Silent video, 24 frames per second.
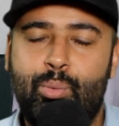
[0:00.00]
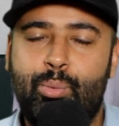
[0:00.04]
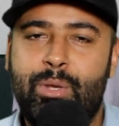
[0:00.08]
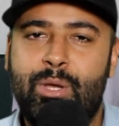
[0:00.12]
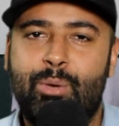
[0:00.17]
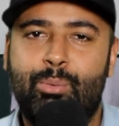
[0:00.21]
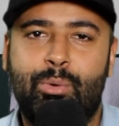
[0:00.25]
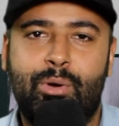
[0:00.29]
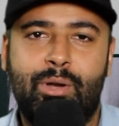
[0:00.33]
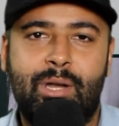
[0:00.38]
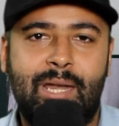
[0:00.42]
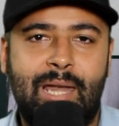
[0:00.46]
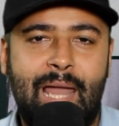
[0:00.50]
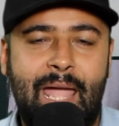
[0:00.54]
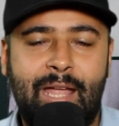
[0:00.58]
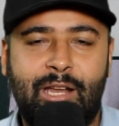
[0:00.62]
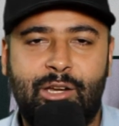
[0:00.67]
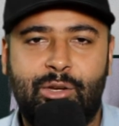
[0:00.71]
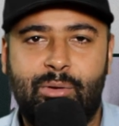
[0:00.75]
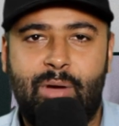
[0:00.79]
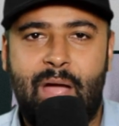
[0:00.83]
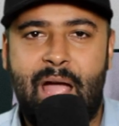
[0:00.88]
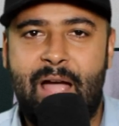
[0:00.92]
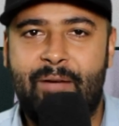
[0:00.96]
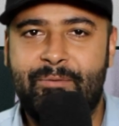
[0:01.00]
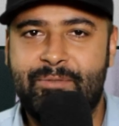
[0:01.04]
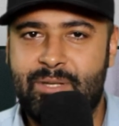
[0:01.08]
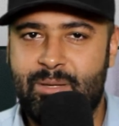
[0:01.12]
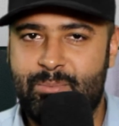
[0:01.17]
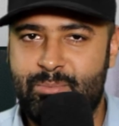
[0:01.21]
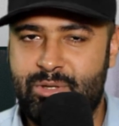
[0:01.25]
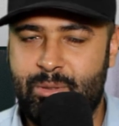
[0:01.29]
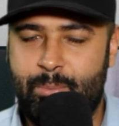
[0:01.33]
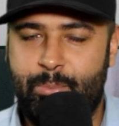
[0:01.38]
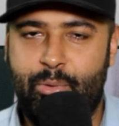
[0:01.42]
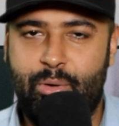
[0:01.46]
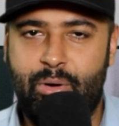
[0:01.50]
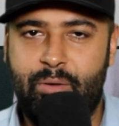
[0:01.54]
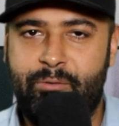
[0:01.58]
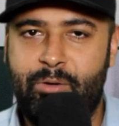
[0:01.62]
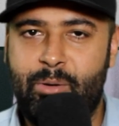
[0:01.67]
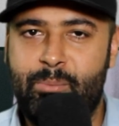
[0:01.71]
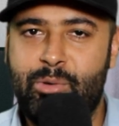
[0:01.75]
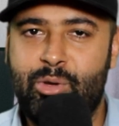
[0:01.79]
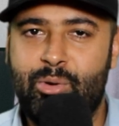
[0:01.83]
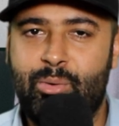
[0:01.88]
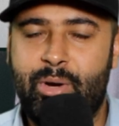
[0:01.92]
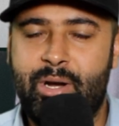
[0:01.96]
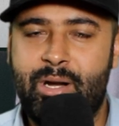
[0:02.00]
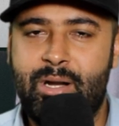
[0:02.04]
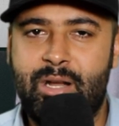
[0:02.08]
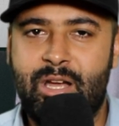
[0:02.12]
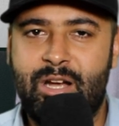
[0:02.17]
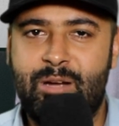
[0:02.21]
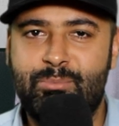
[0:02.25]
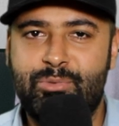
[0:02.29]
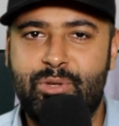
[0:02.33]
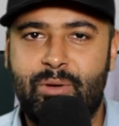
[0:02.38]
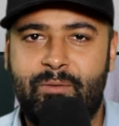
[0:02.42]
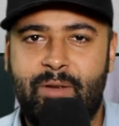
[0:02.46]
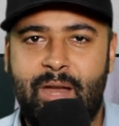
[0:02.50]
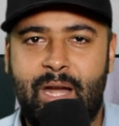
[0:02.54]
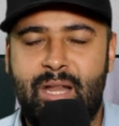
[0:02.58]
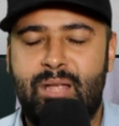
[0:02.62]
we would like to have some support from you in terms of